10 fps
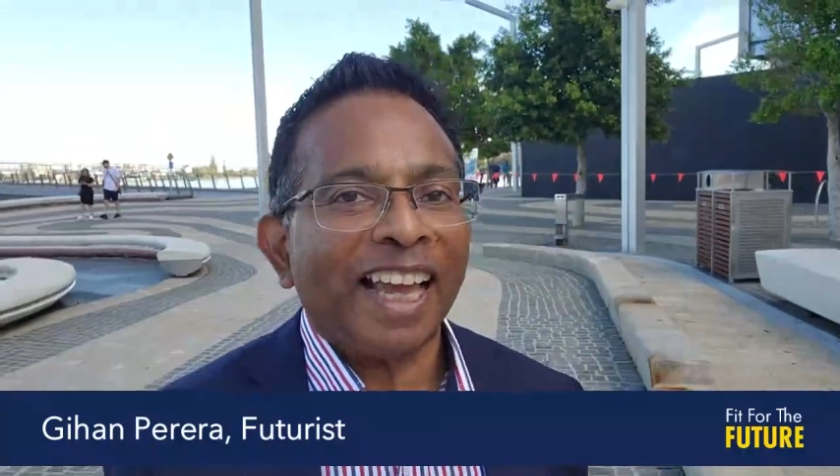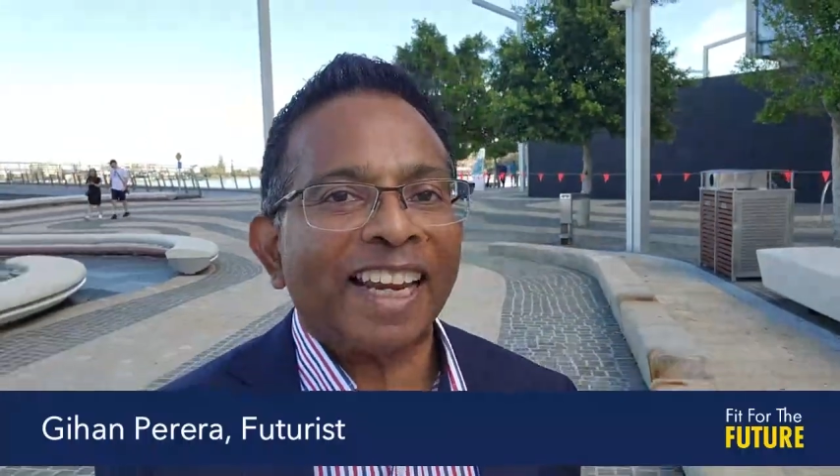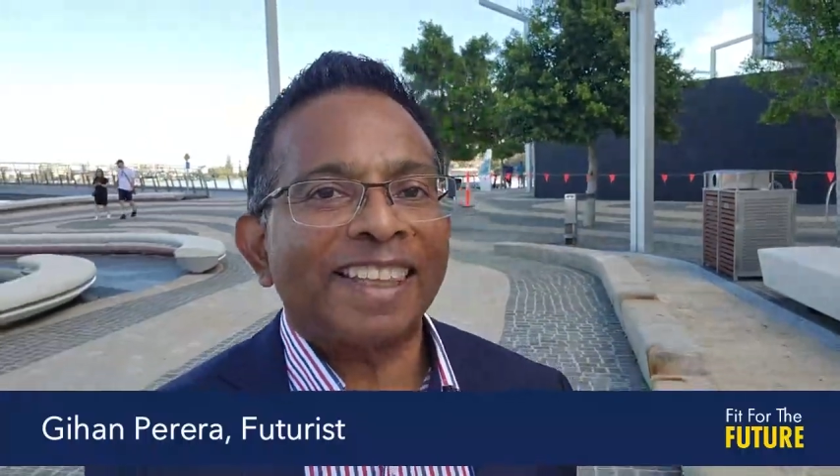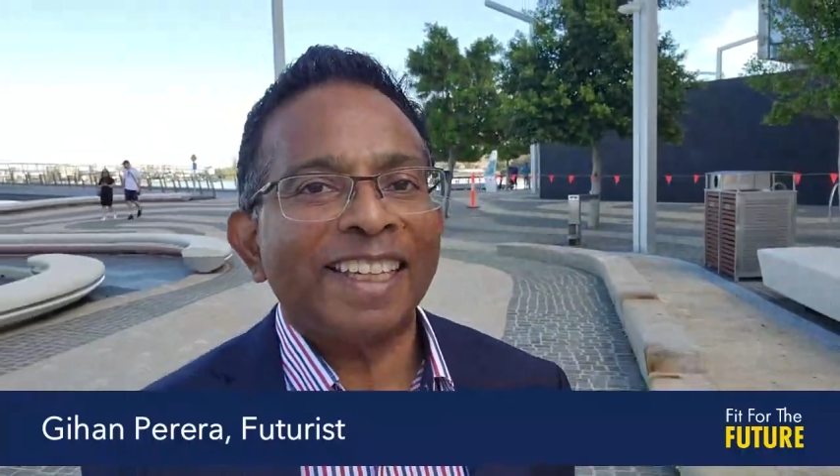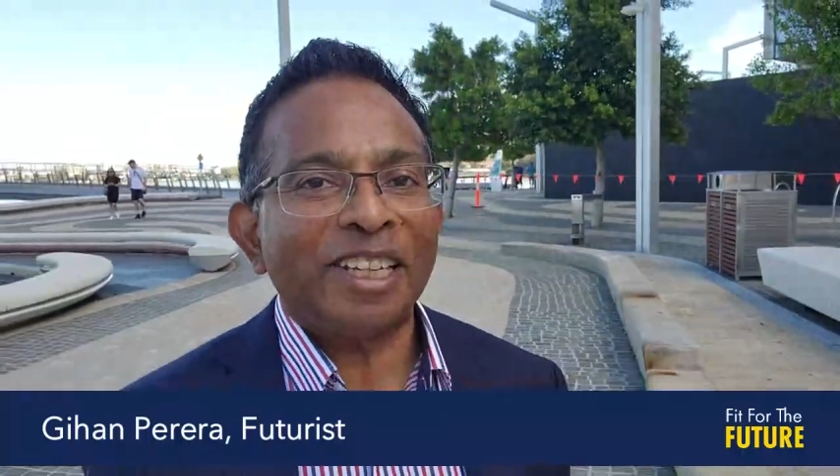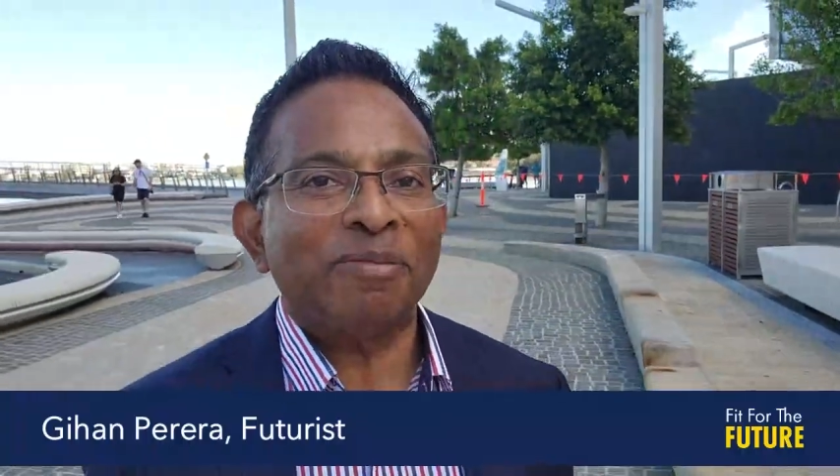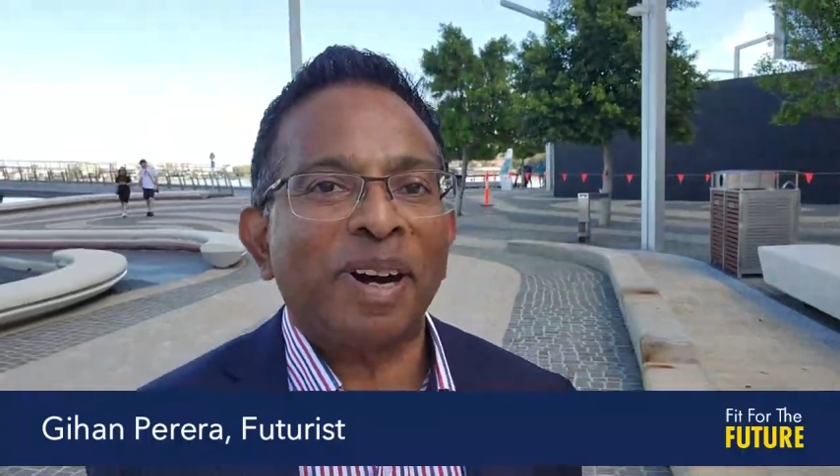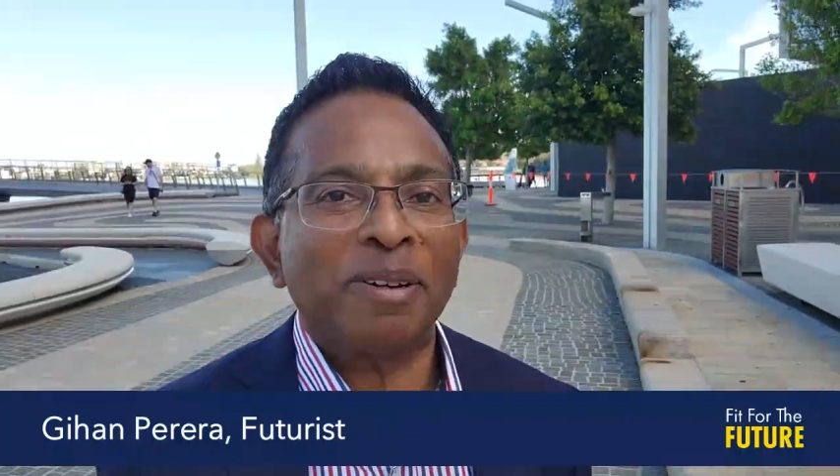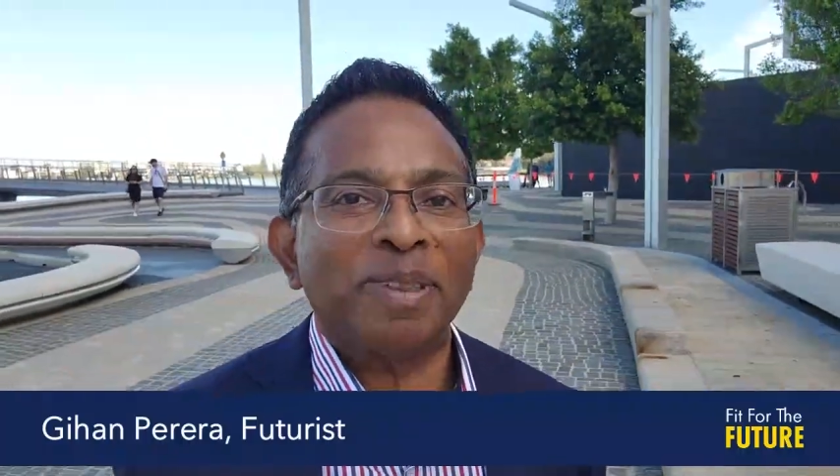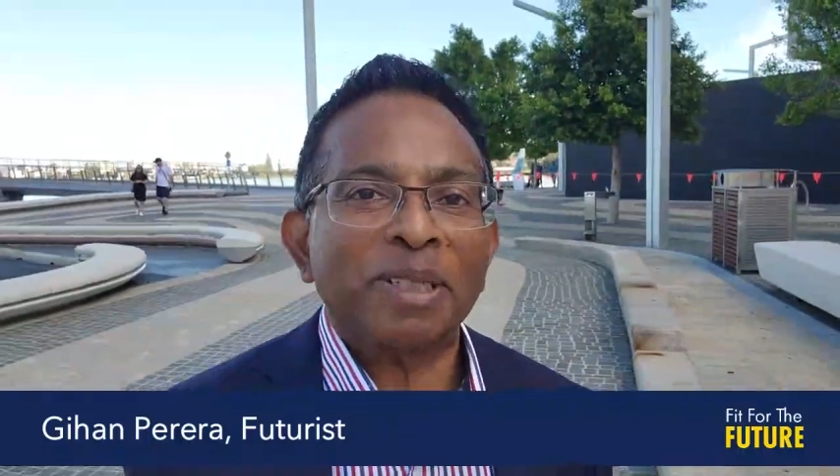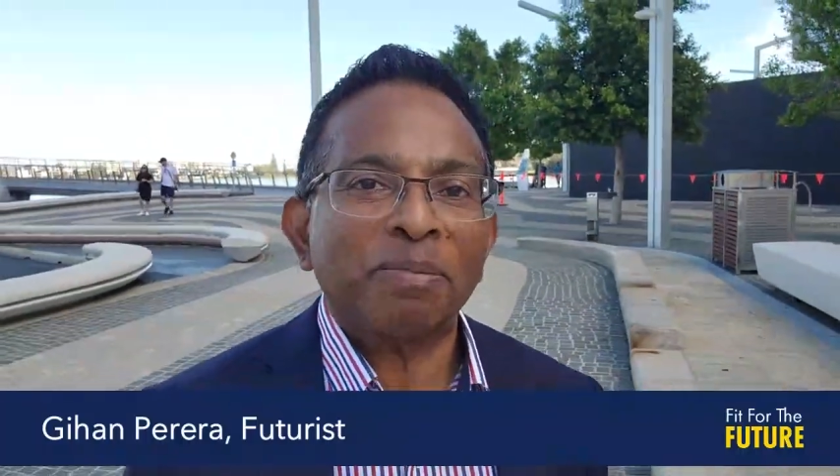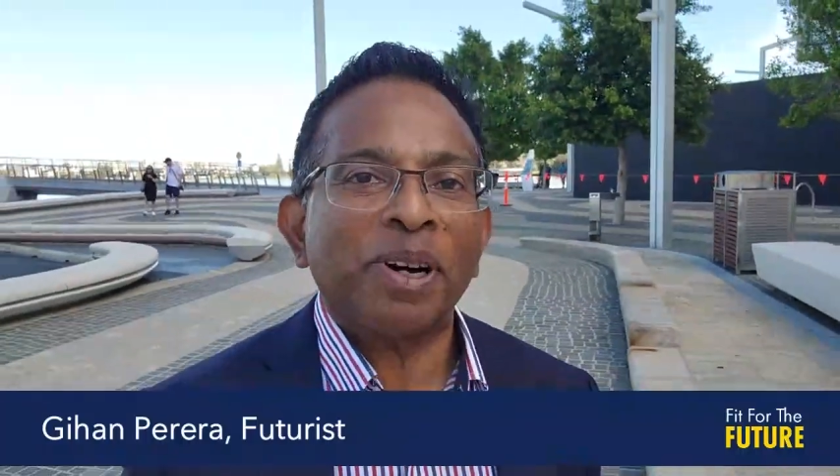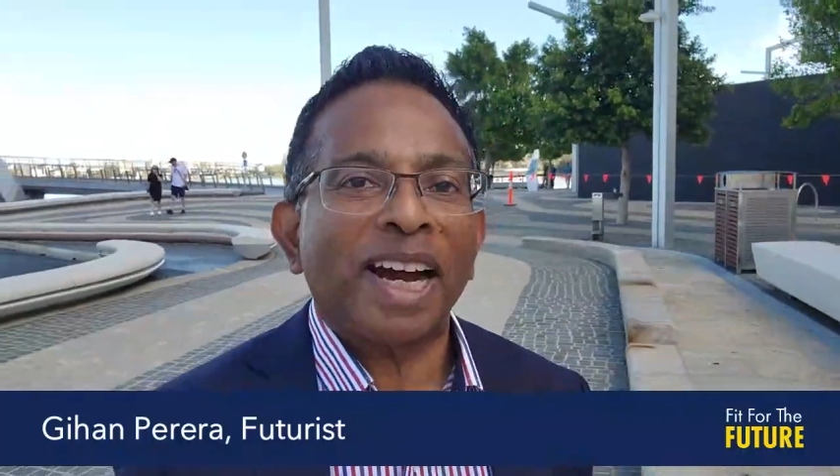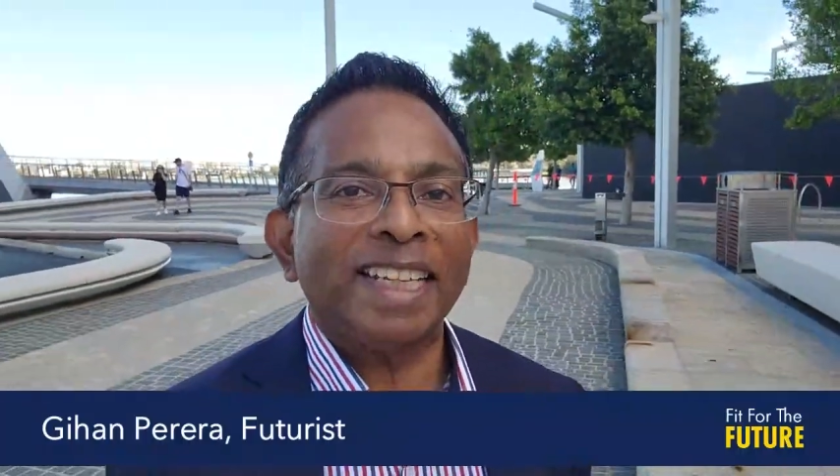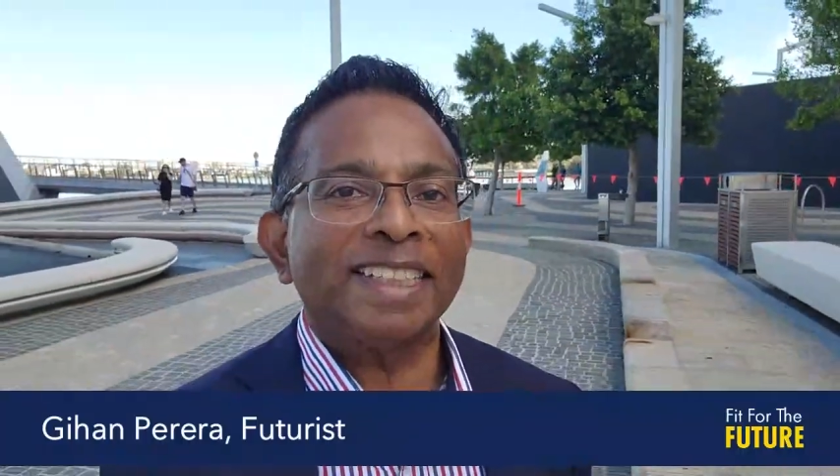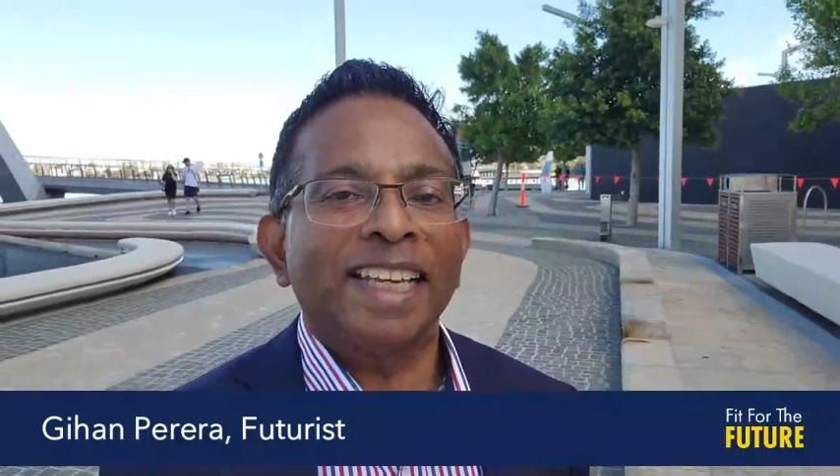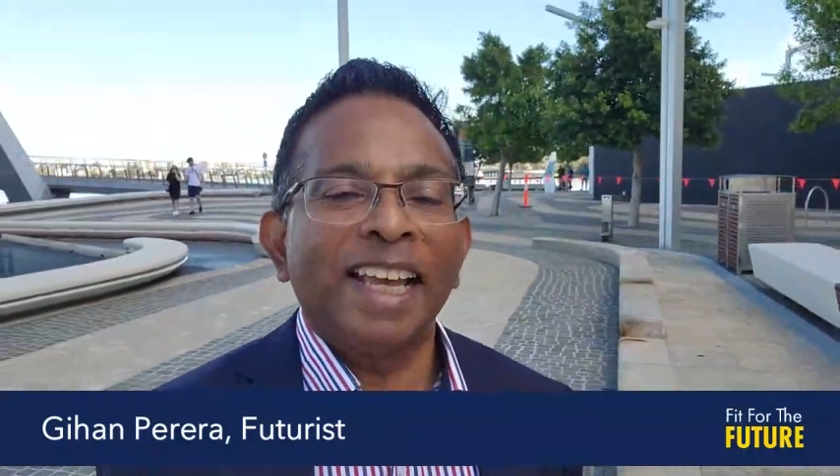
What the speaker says: and I think you might be surprised